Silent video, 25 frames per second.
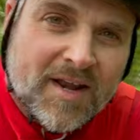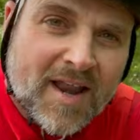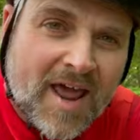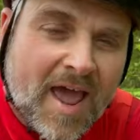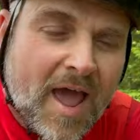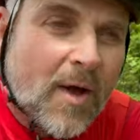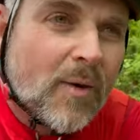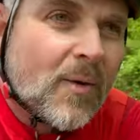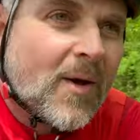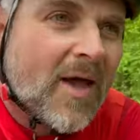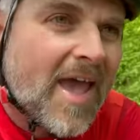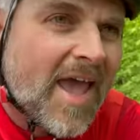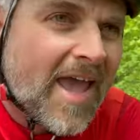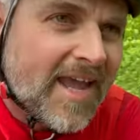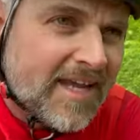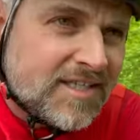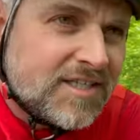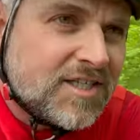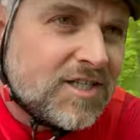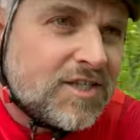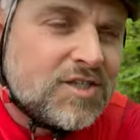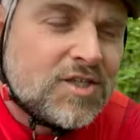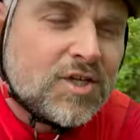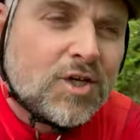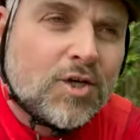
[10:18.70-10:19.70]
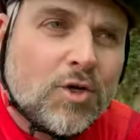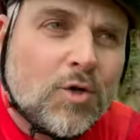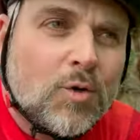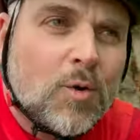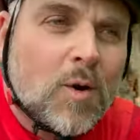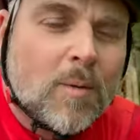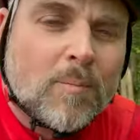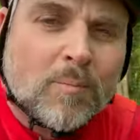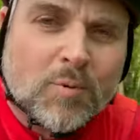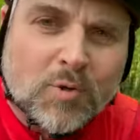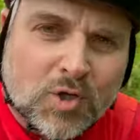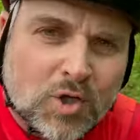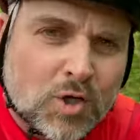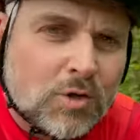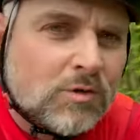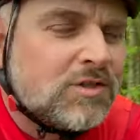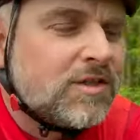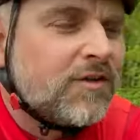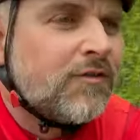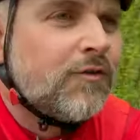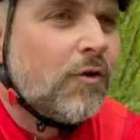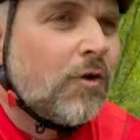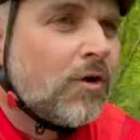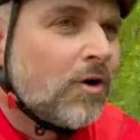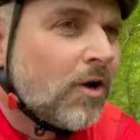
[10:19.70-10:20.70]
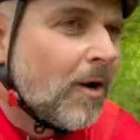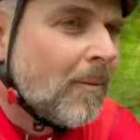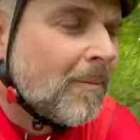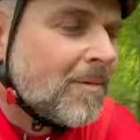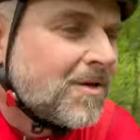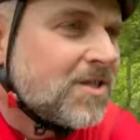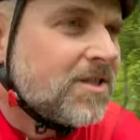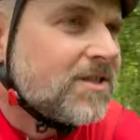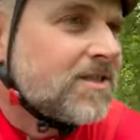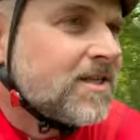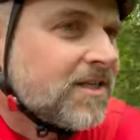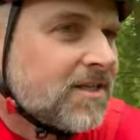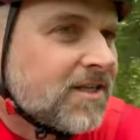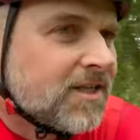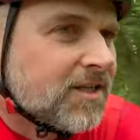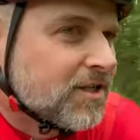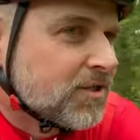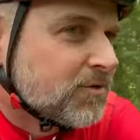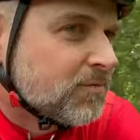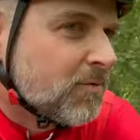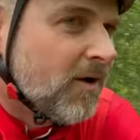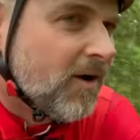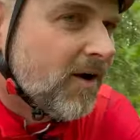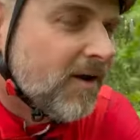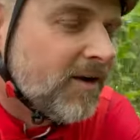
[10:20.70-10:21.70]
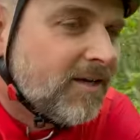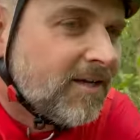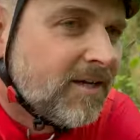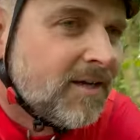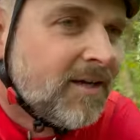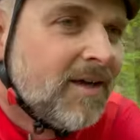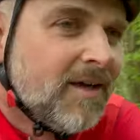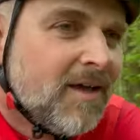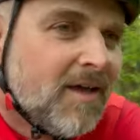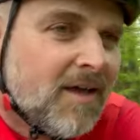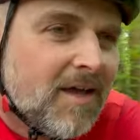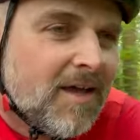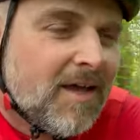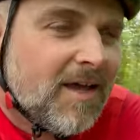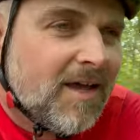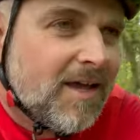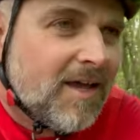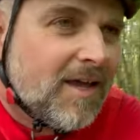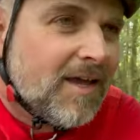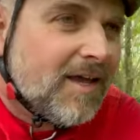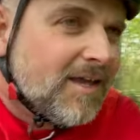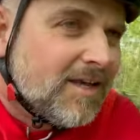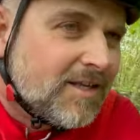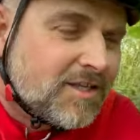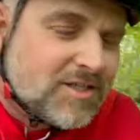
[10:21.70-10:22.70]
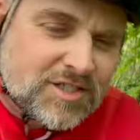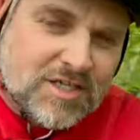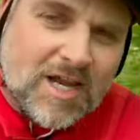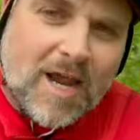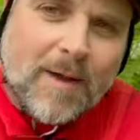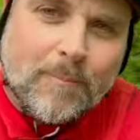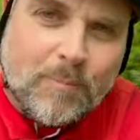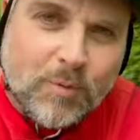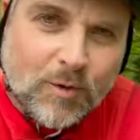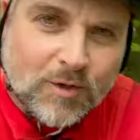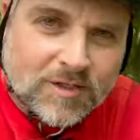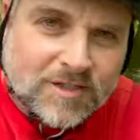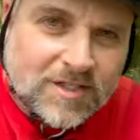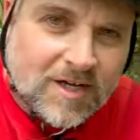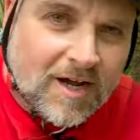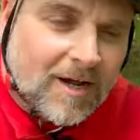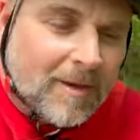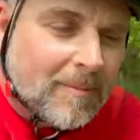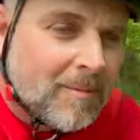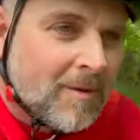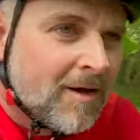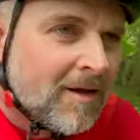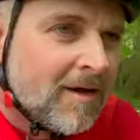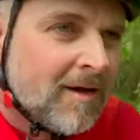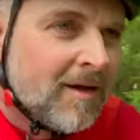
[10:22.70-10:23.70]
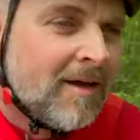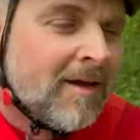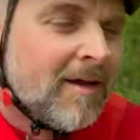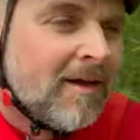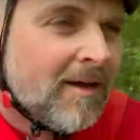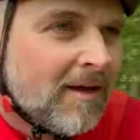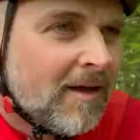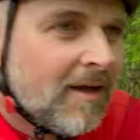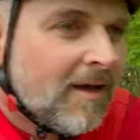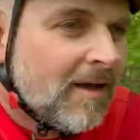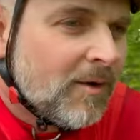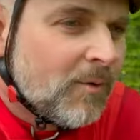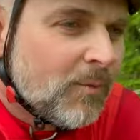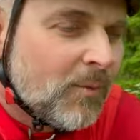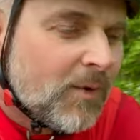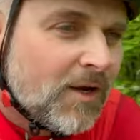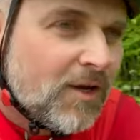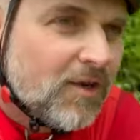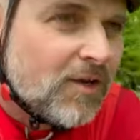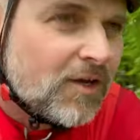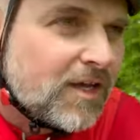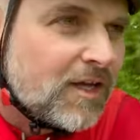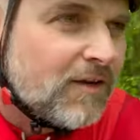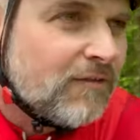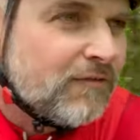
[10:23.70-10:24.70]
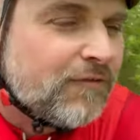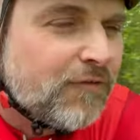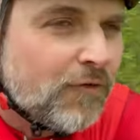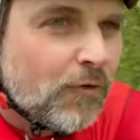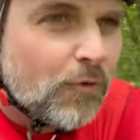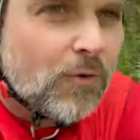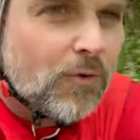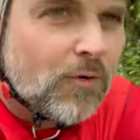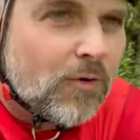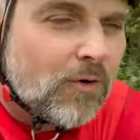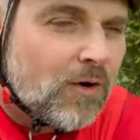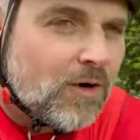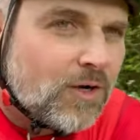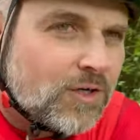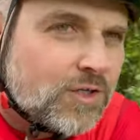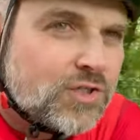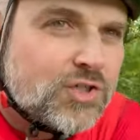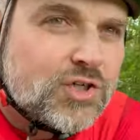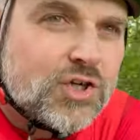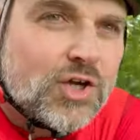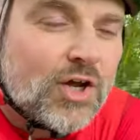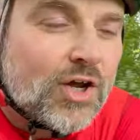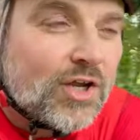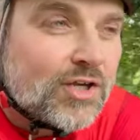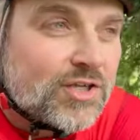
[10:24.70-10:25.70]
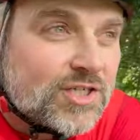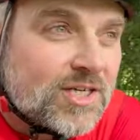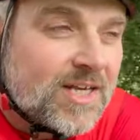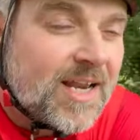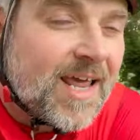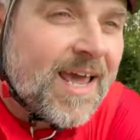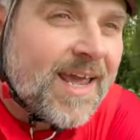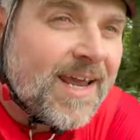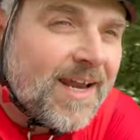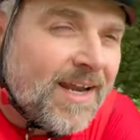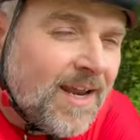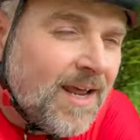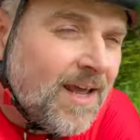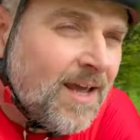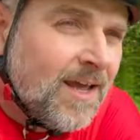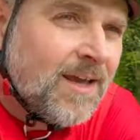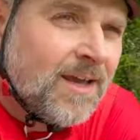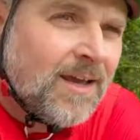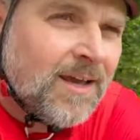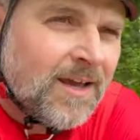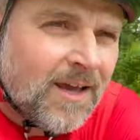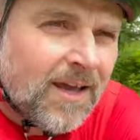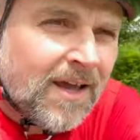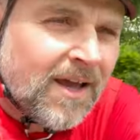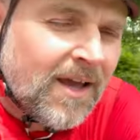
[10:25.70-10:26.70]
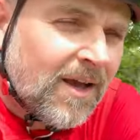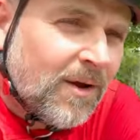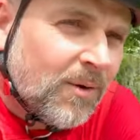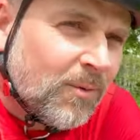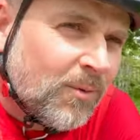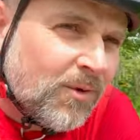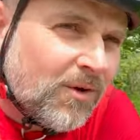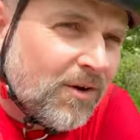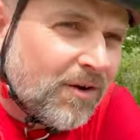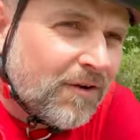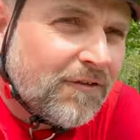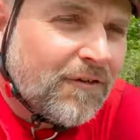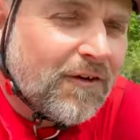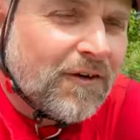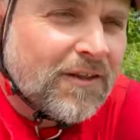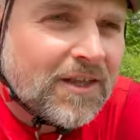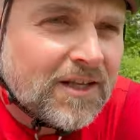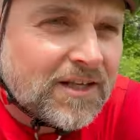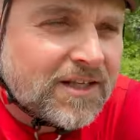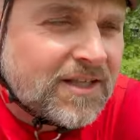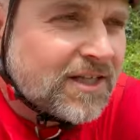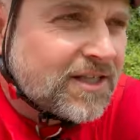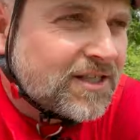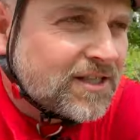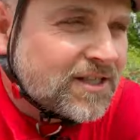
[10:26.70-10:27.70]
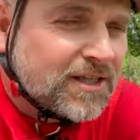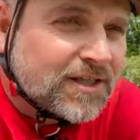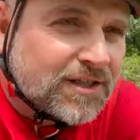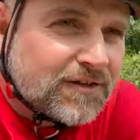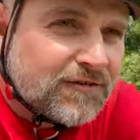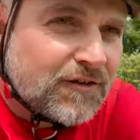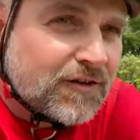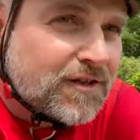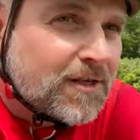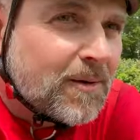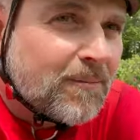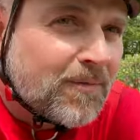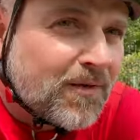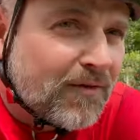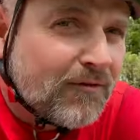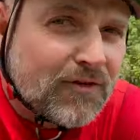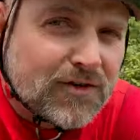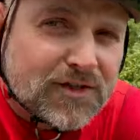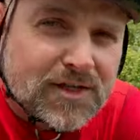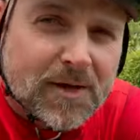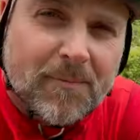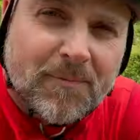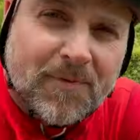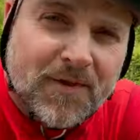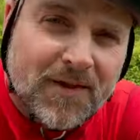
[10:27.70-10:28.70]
now 82 beautiful kilometres into this ride. It's checkpoint time. We're looking for Church Lane. We've got to find the distance for something. Steve's